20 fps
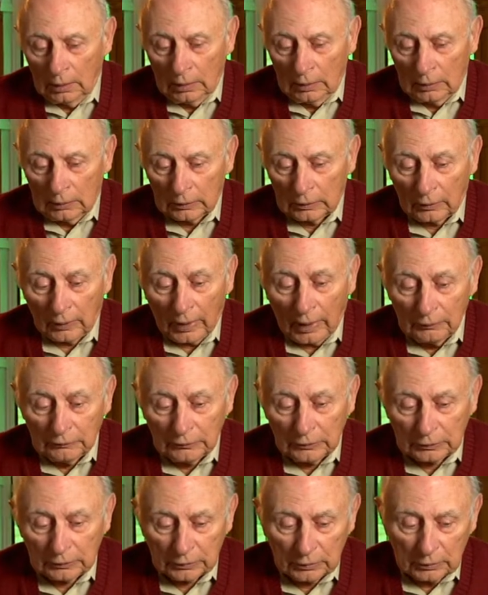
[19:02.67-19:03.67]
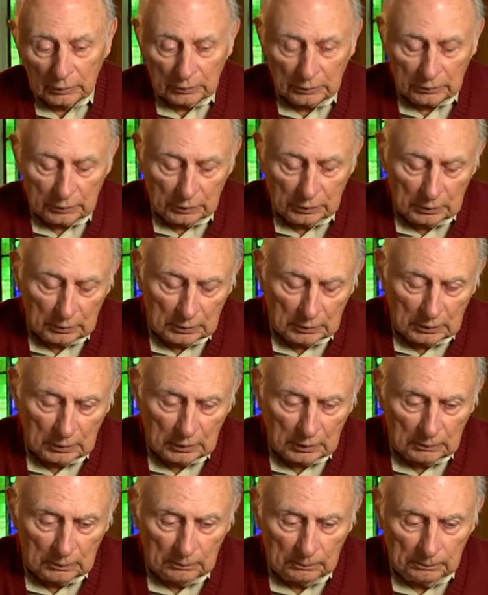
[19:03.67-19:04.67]
So after church,
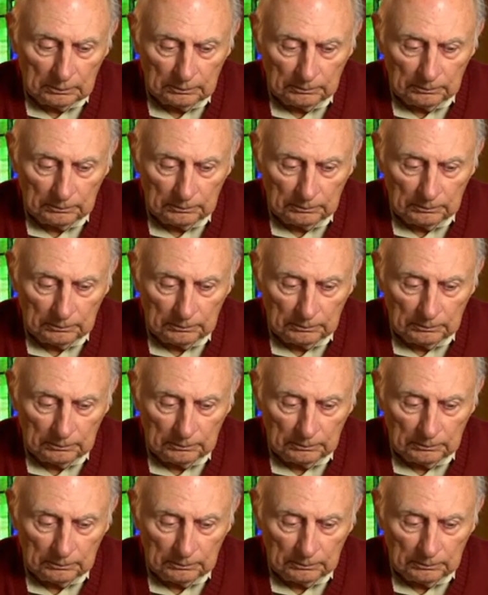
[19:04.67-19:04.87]
3